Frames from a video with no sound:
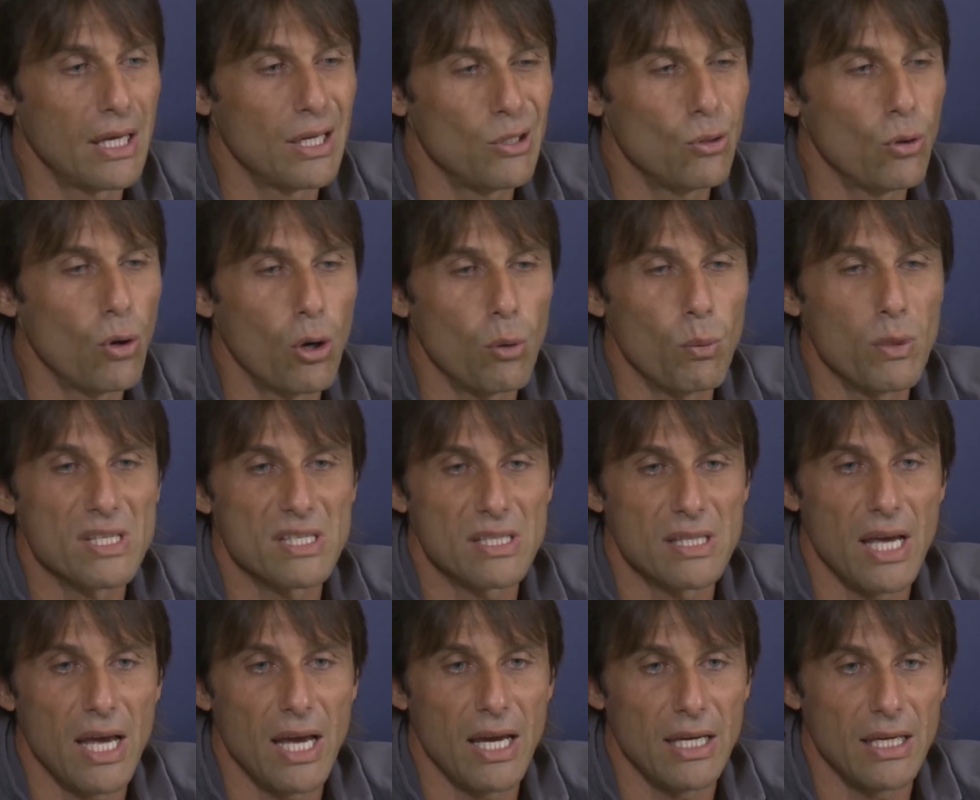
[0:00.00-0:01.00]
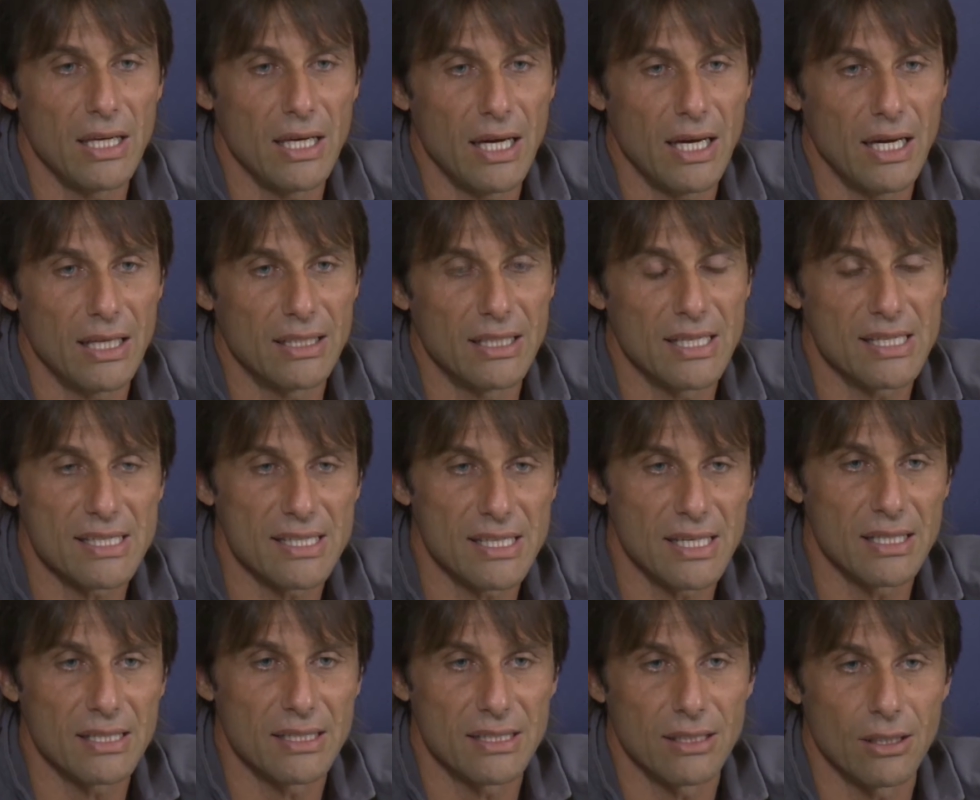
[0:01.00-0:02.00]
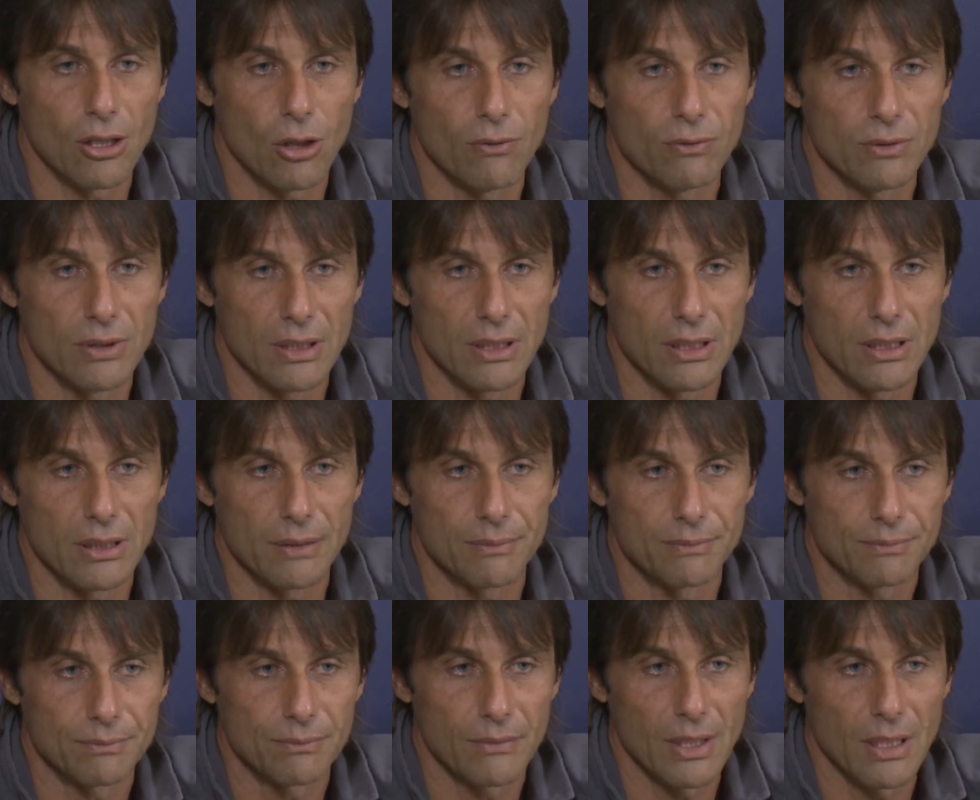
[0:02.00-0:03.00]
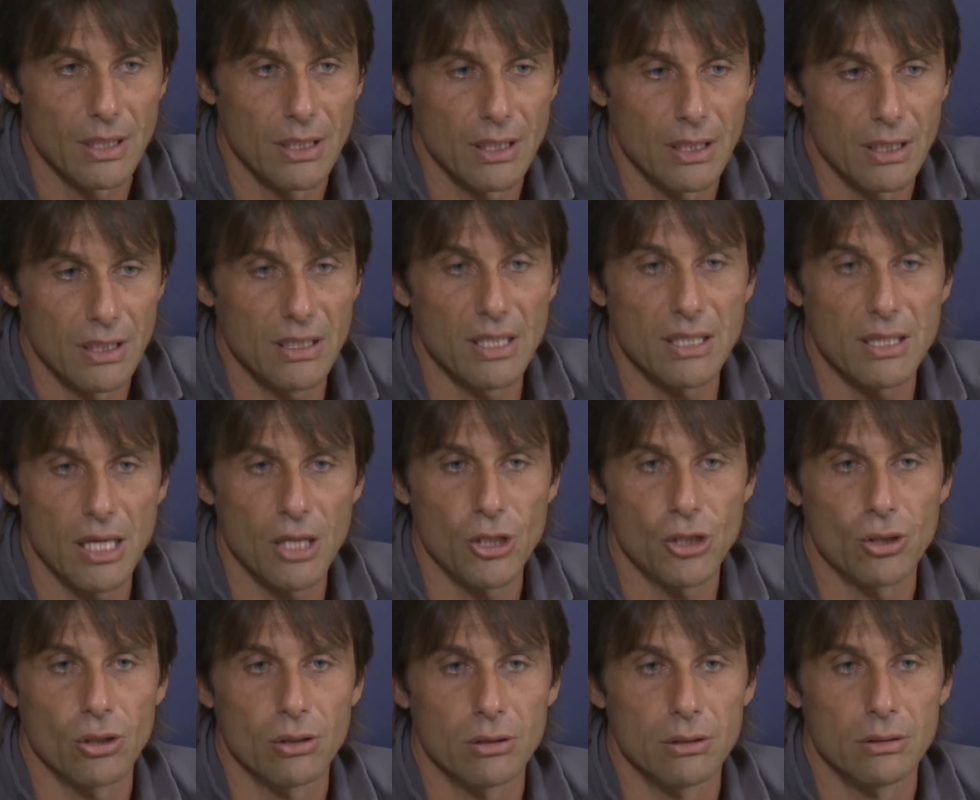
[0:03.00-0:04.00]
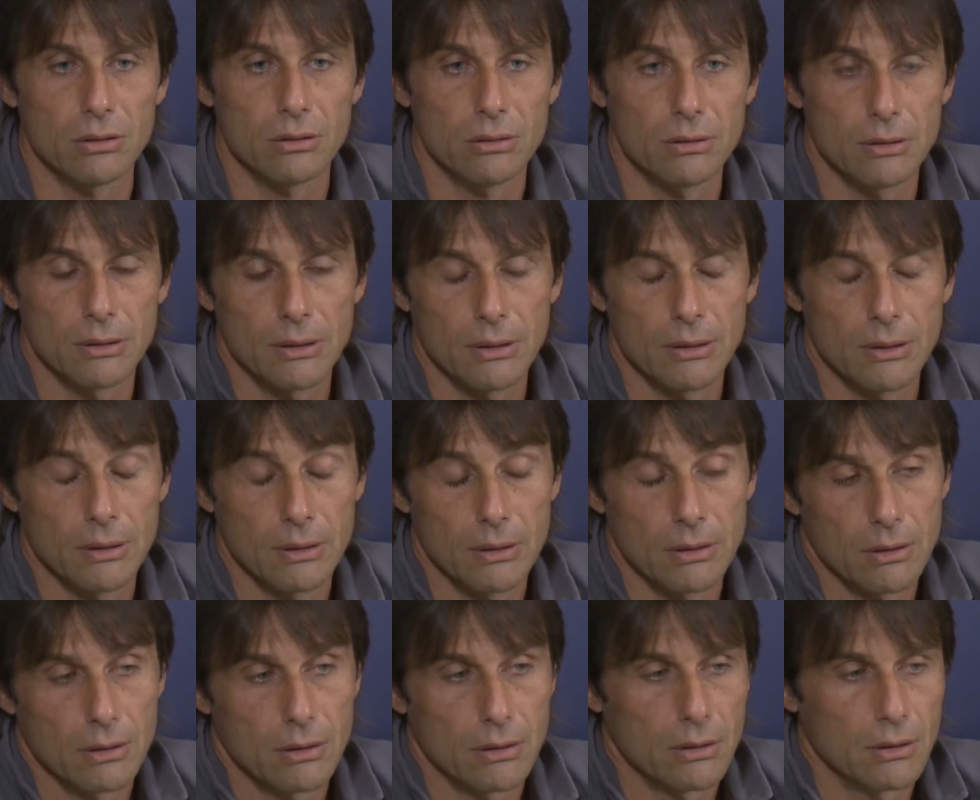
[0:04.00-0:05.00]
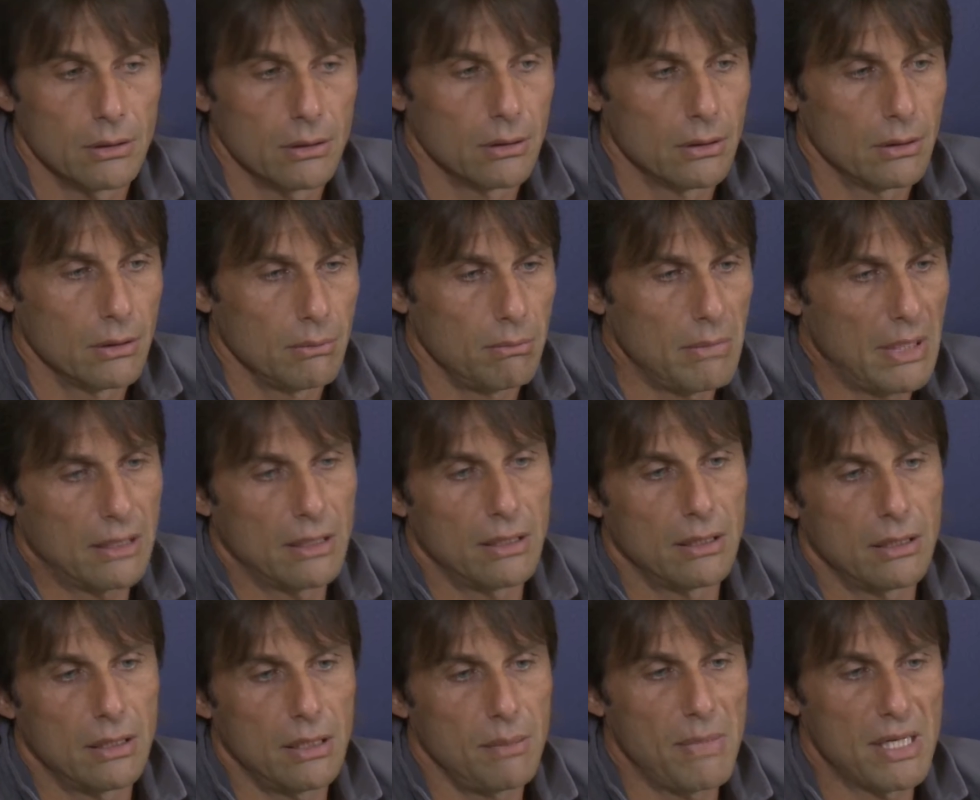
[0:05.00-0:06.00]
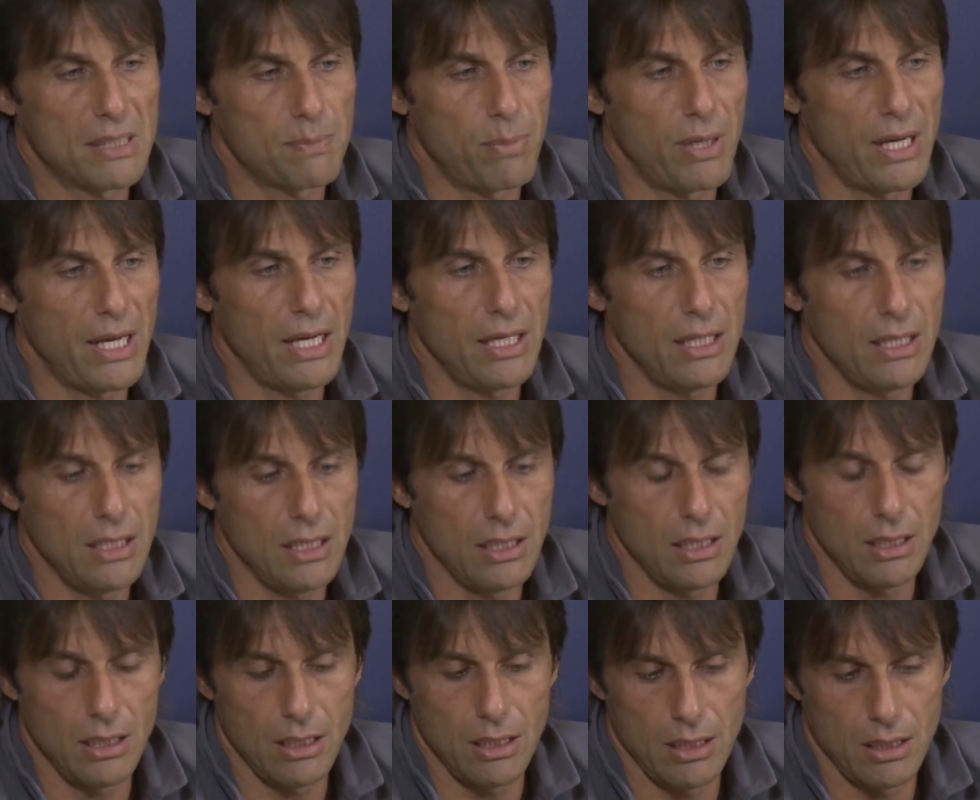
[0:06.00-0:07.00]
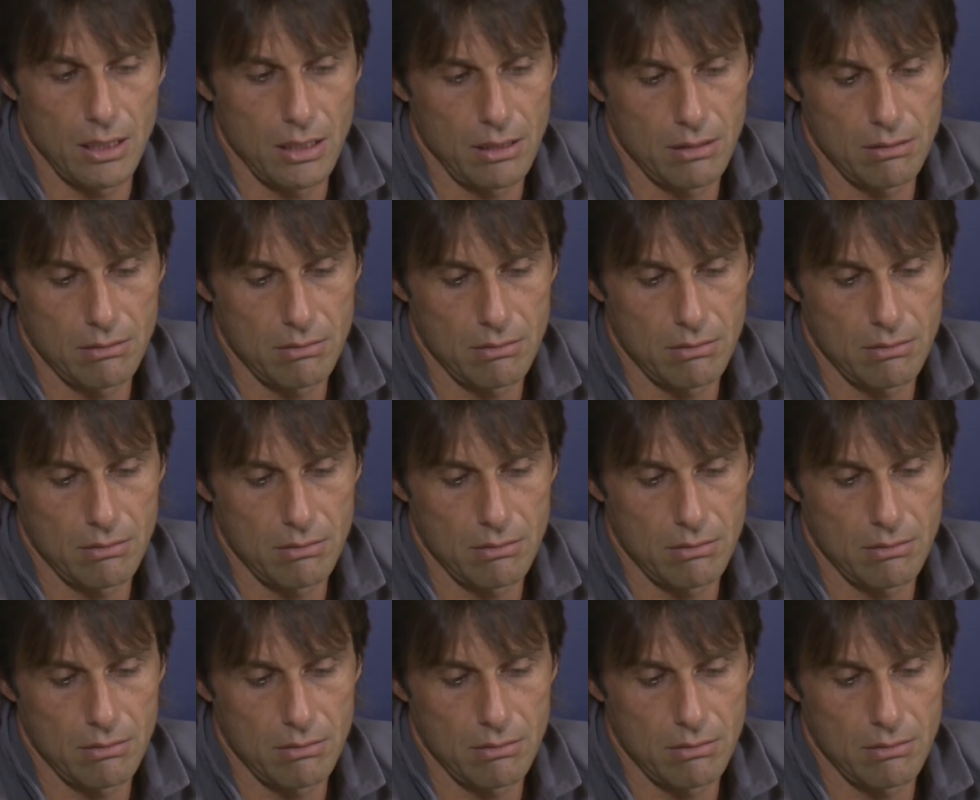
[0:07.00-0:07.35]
you always stay at the center of the tension. But he must play